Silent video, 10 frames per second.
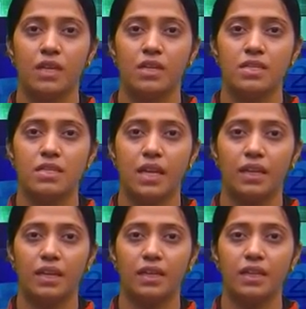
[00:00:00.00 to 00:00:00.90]

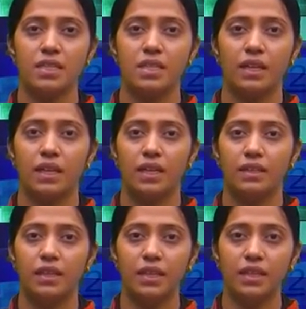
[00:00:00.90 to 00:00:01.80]
Second is,
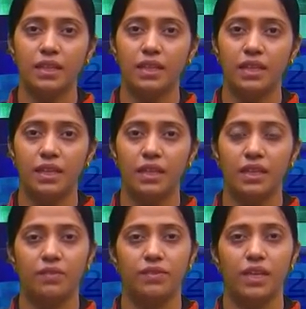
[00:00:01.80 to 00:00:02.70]
in the integral,
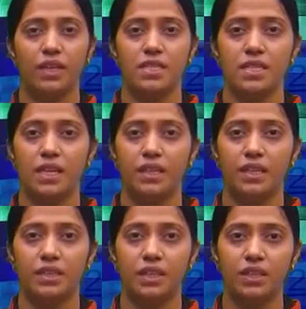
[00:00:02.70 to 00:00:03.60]
if there is
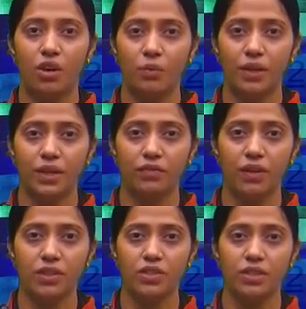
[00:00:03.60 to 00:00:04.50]
any trigonometric
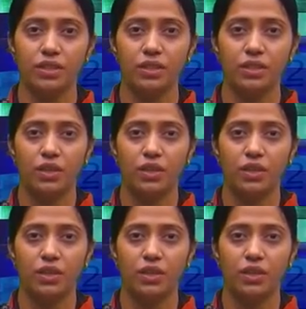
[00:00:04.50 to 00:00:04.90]
function